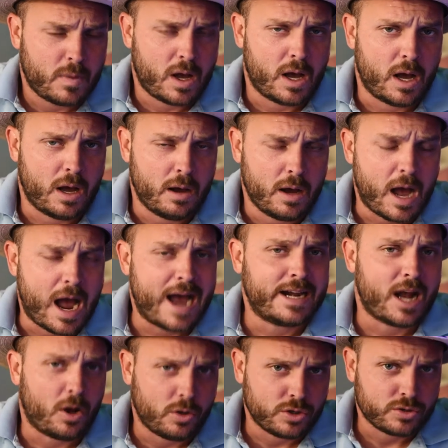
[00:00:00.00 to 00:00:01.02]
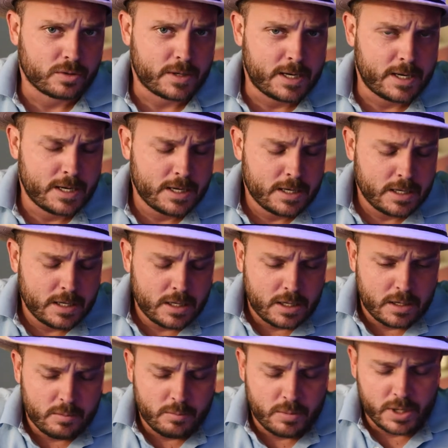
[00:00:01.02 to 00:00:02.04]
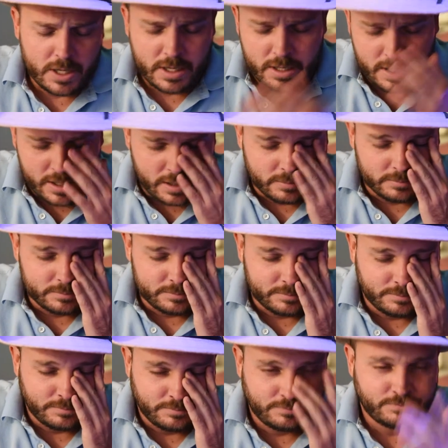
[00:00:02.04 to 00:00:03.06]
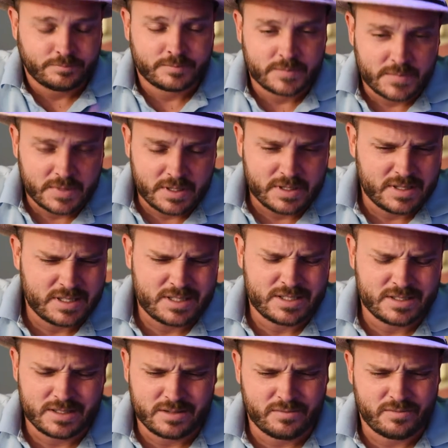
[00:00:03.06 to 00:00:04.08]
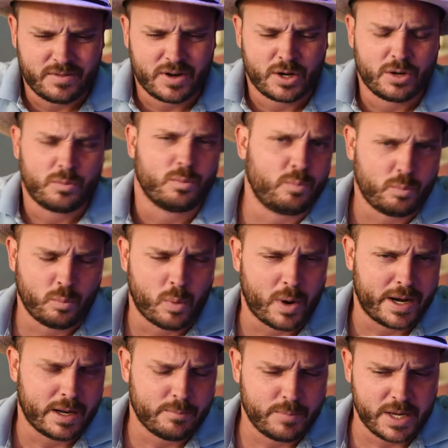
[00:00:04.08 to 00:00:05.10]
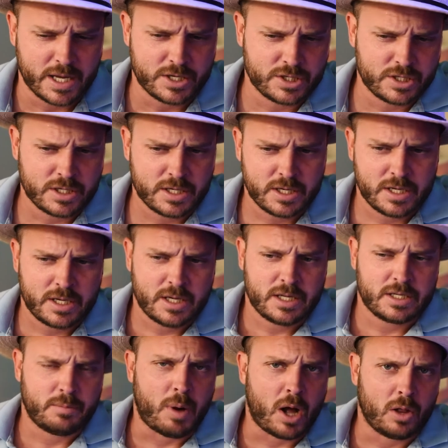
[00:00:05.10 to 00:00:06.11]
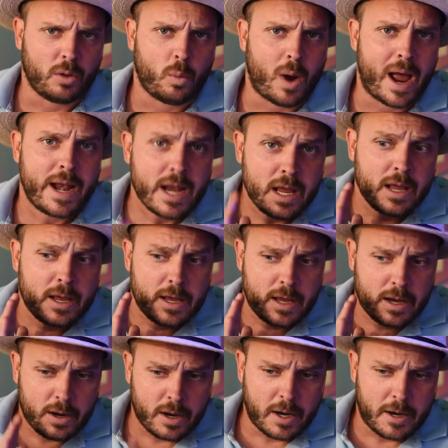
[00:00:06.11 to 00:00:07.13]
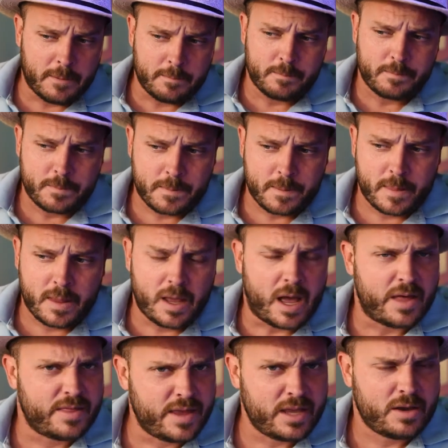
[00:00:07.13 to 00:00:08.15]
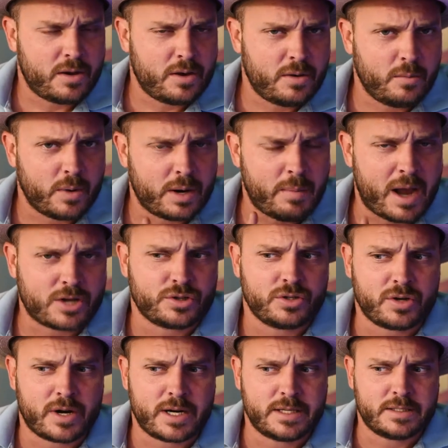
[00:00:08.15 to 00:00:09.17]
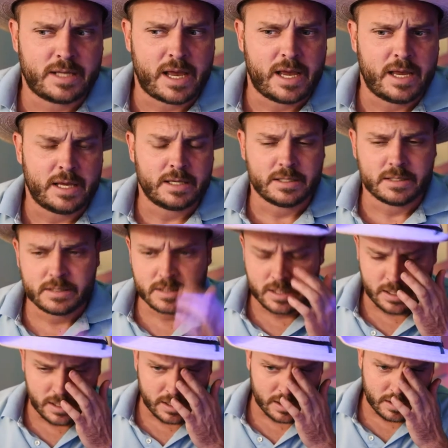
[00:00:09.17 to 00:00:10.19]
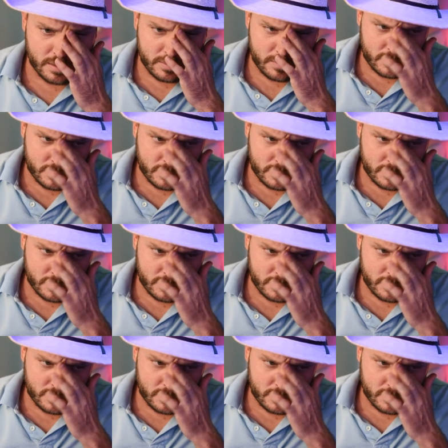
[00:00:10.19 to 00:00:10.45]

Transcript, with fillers: uh, idolatry. But um, this isn't a very good way to pitch to Paula White. Um, I think what I'm actually trying to say is uh,